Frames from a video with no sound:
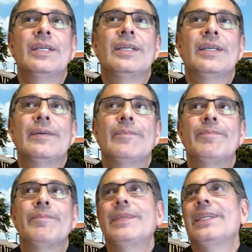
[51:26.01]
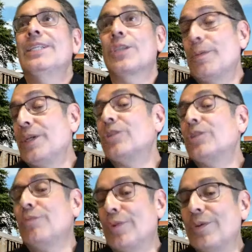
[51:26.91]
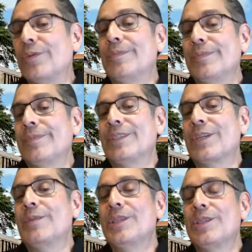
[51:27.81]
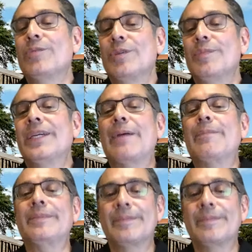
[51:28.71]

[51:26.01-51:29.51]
Um, it's going to be a tough one, though. It's going to be a tough one to make happen.